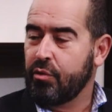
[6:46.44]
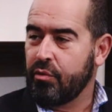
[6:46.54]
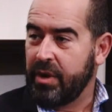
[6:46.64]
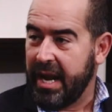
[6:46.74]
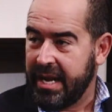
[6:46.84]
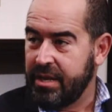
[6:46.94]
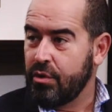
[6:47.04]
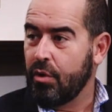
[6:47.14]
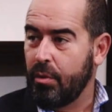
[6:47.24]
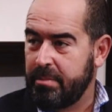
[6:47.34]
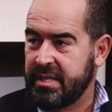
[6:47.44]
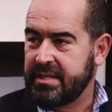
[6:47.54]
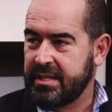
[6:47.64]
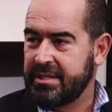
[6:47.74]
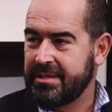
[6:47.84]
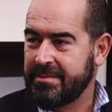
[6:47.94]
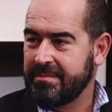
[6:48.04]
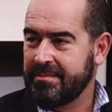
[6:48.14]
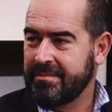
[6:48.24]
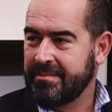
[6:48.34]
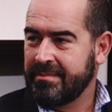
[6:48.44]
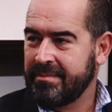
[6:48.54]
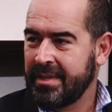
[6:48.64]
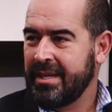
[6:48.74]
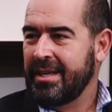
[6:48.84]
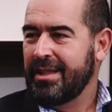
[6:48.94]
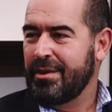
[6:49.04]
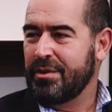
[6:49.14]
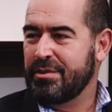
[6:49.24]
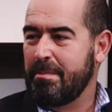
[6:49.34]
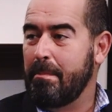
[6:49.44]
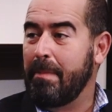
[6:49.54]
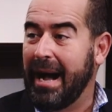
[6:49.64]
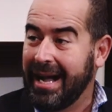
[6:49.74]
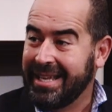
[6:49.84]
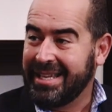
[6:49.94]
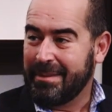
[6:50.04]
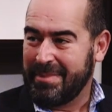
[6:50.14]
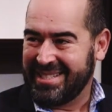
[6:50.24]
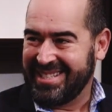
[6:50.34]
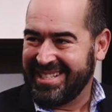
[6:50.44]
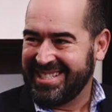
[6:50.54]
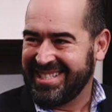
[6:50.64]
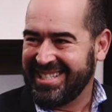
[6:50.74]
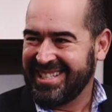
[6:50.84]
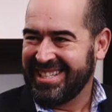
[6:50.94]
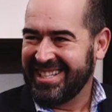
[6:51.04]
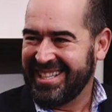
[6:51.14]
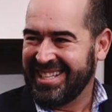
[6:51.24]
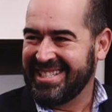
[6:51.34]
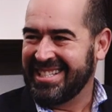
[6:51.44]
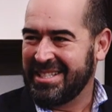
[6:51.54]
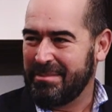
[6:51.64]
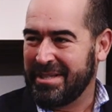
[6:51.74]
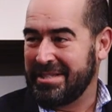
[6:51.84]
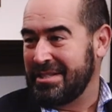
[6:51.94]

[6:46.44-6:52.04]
creating your own business. There's buying a business, existing